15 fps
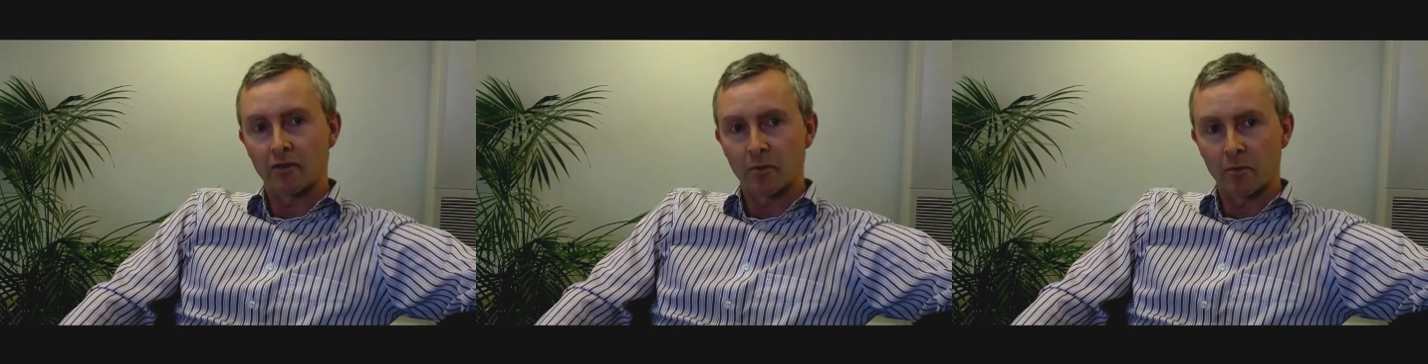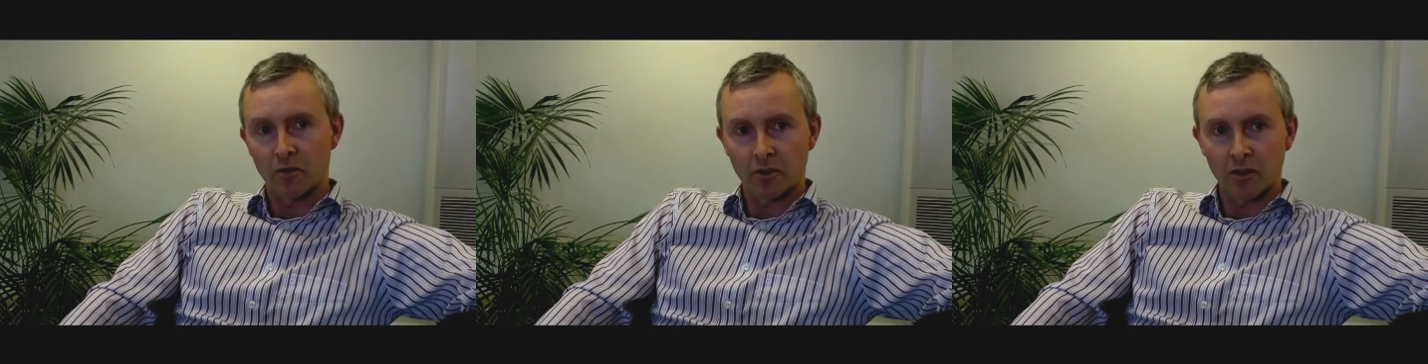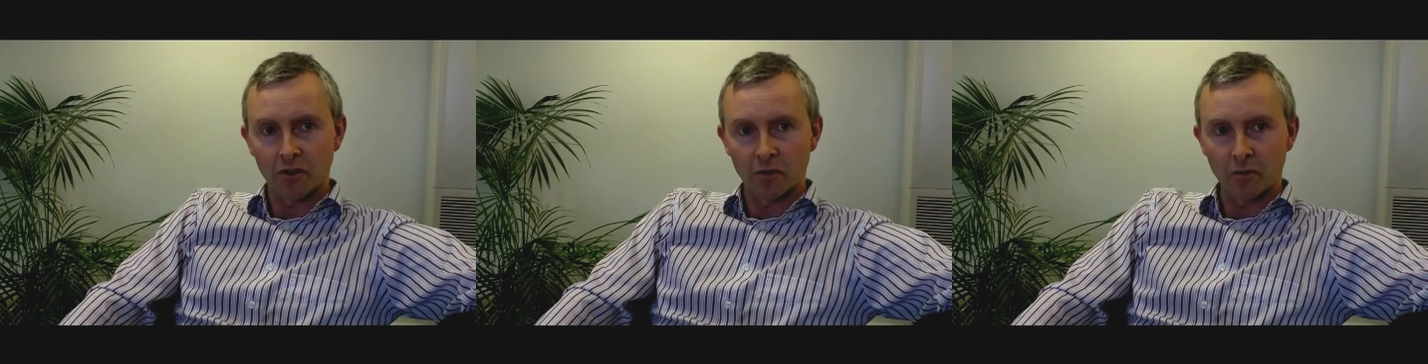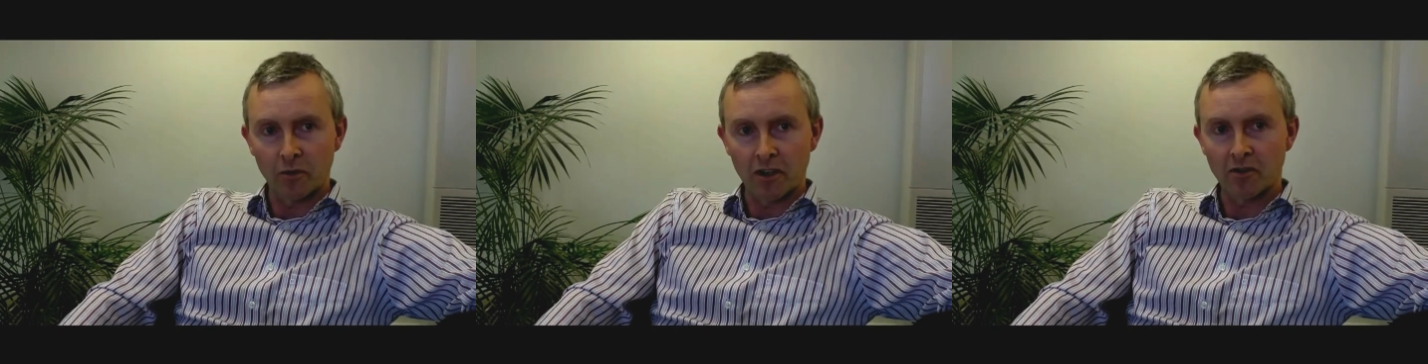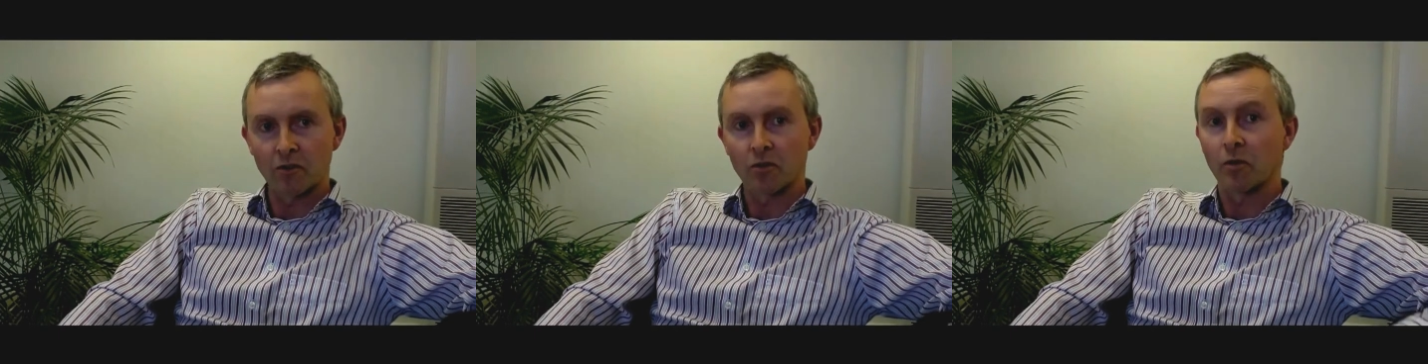from your social
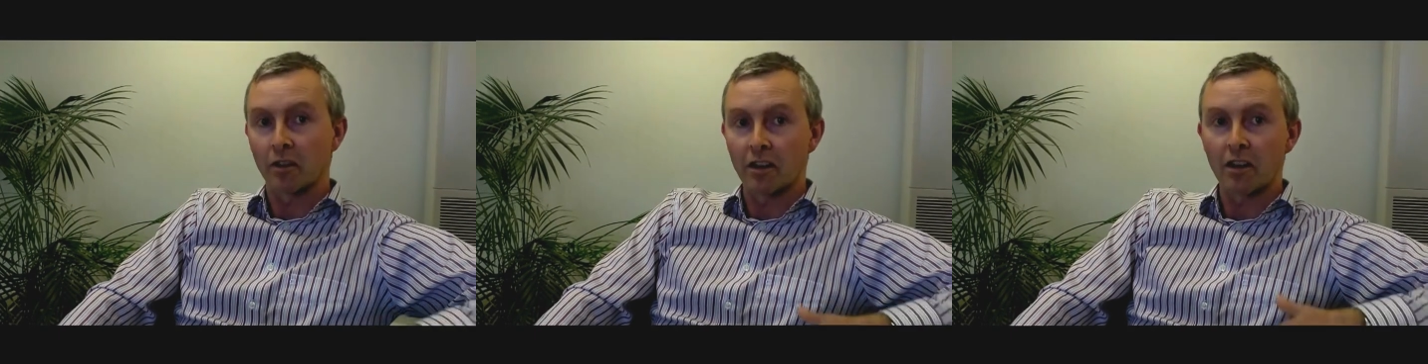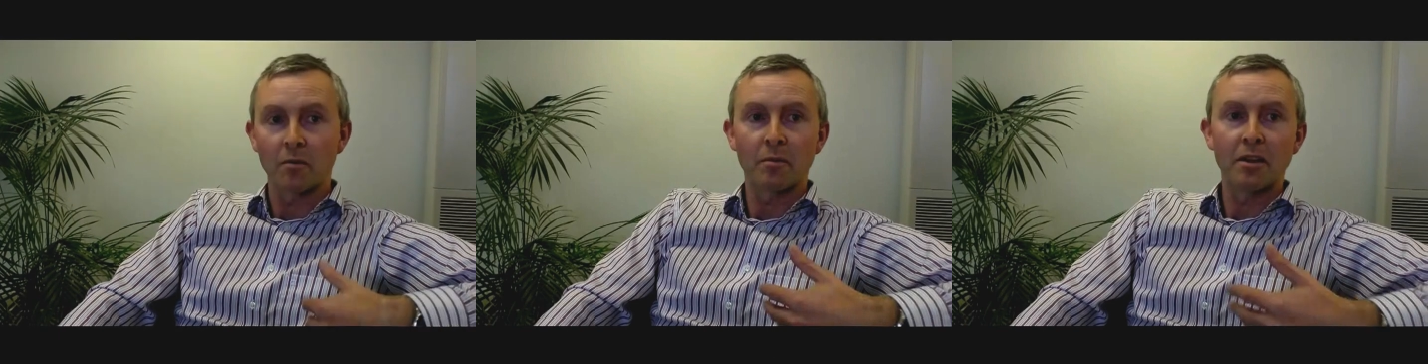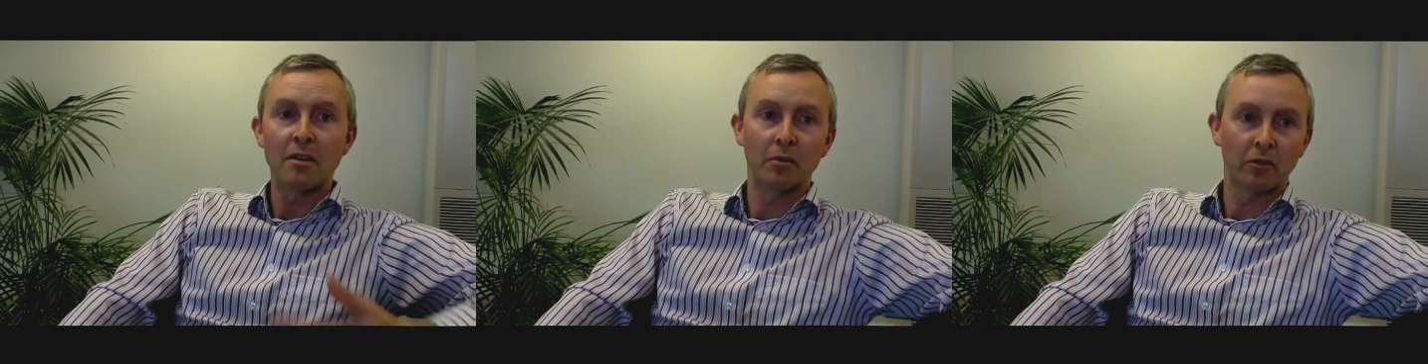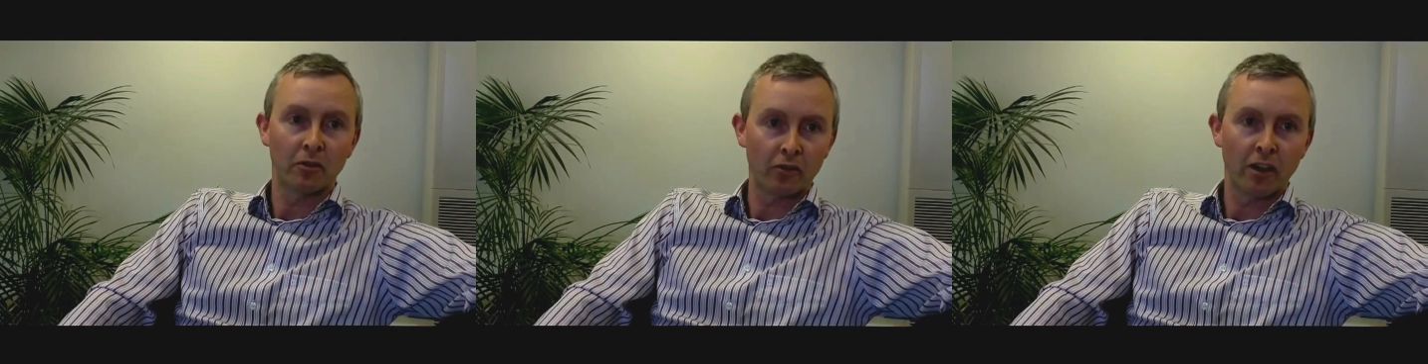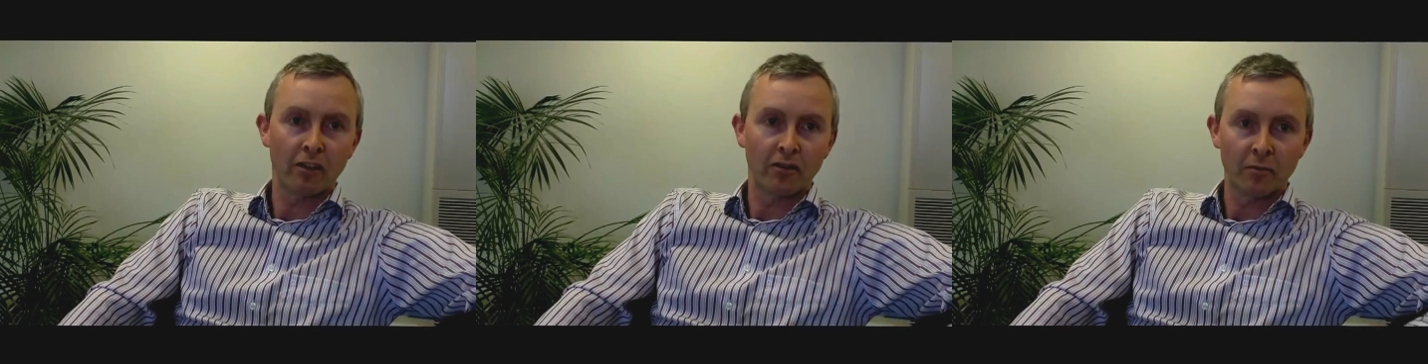presence or that other people
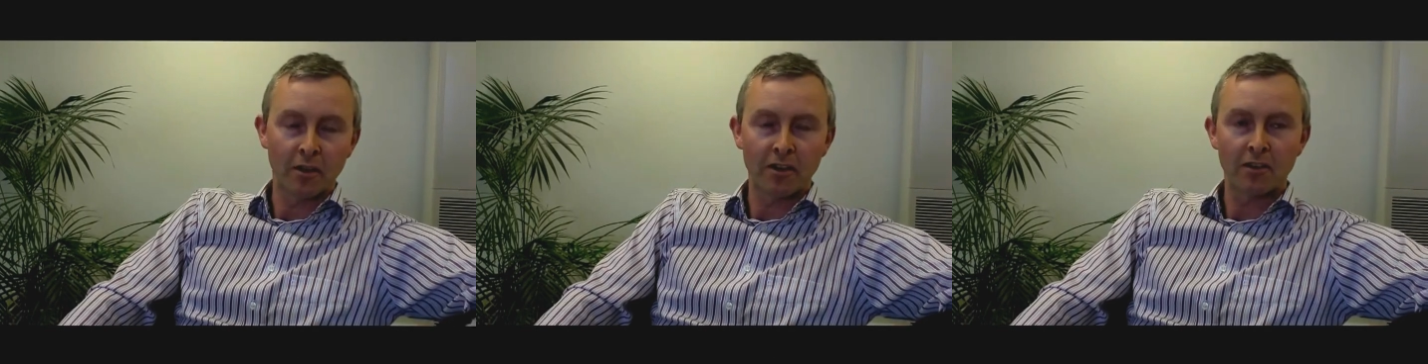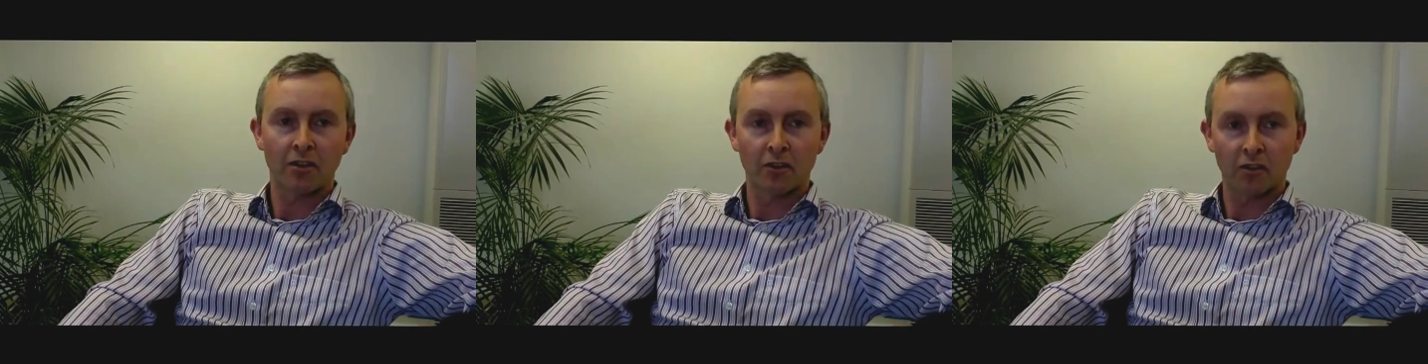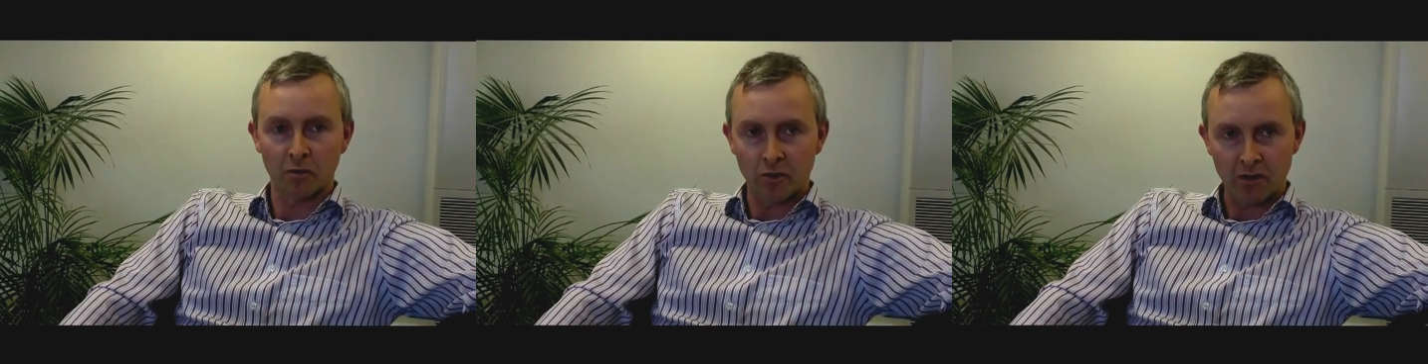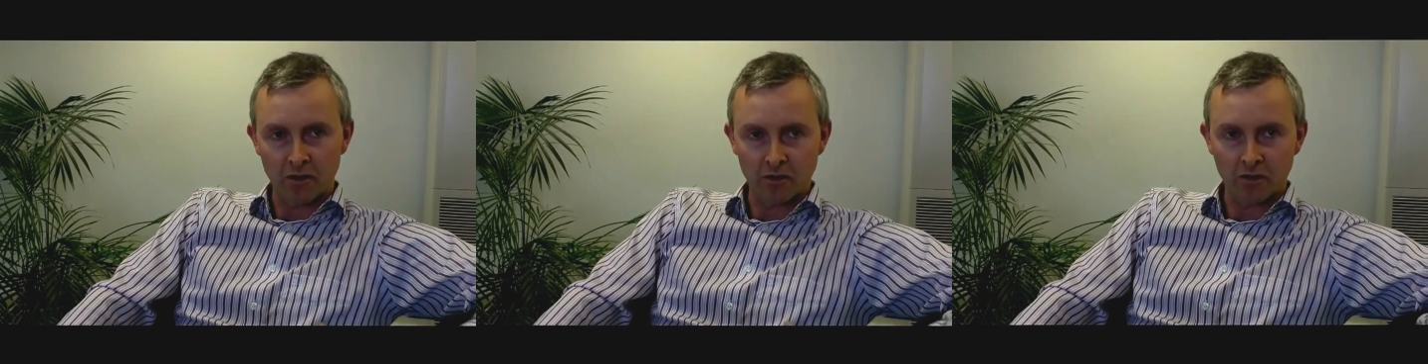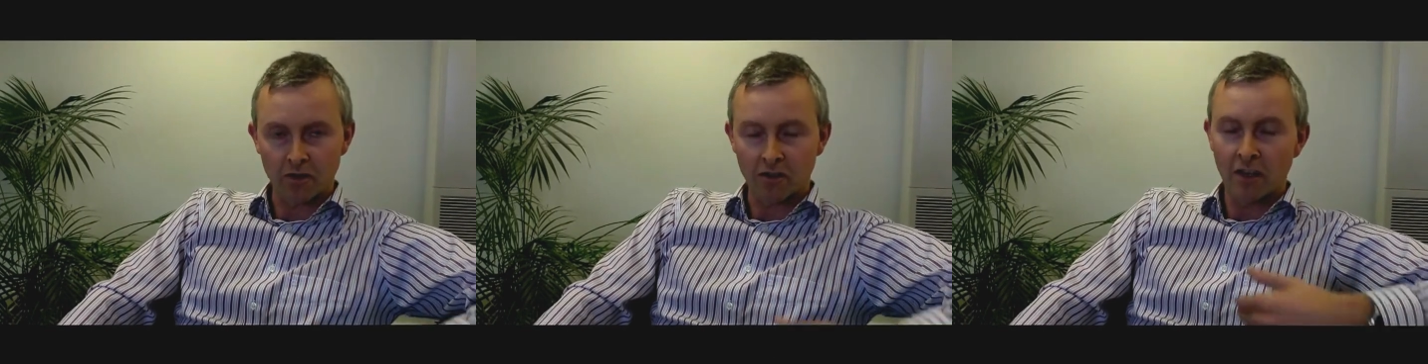create from their social
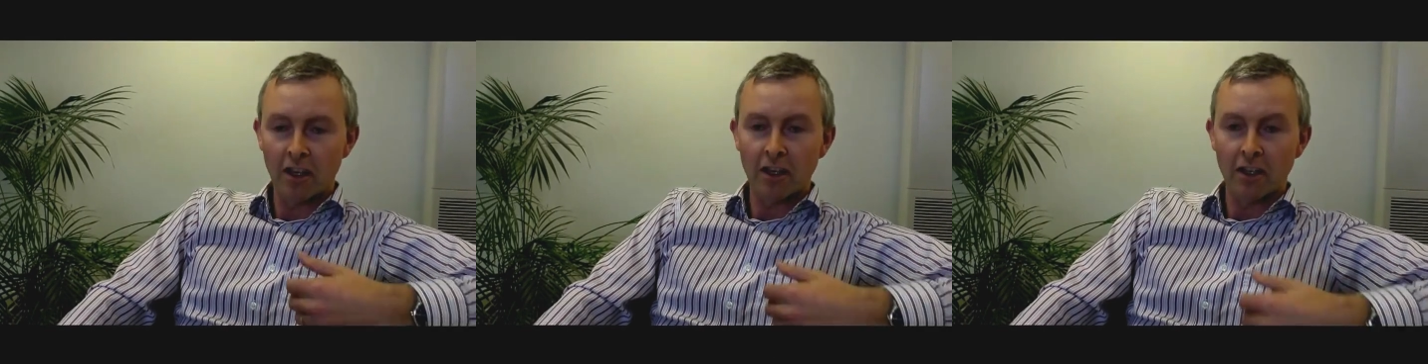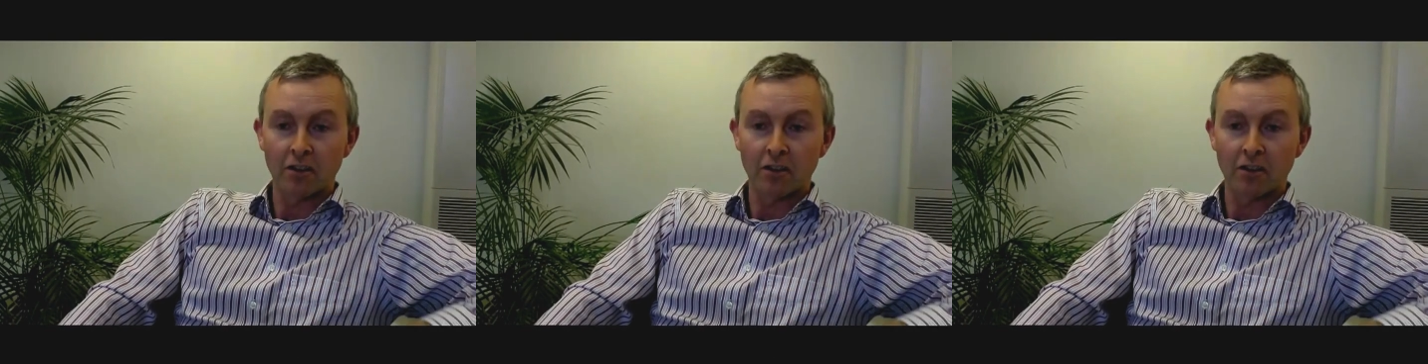presences